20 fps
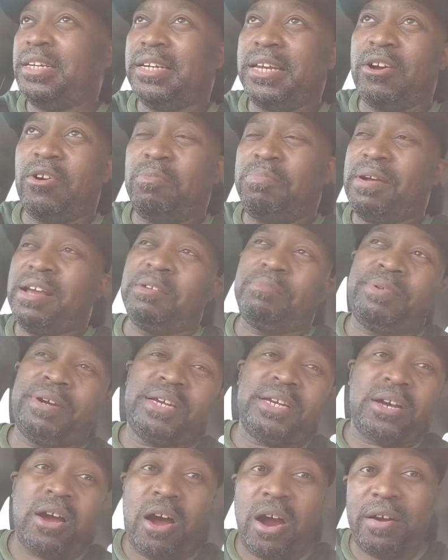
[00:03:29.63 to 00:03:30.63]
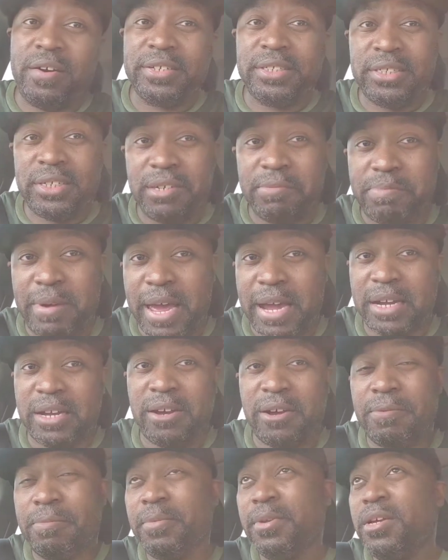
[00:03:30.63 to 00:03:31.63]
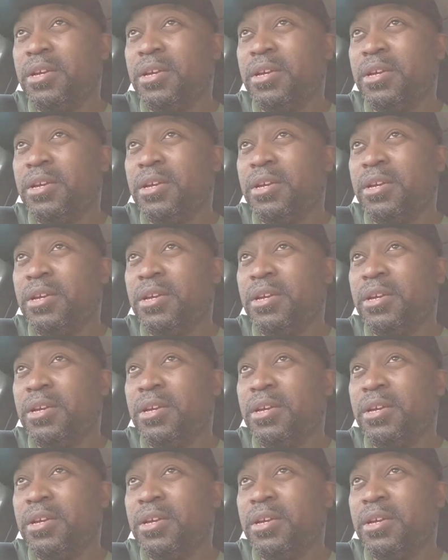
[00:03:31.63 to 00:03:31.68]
They're gonna probably bring the car accident back up.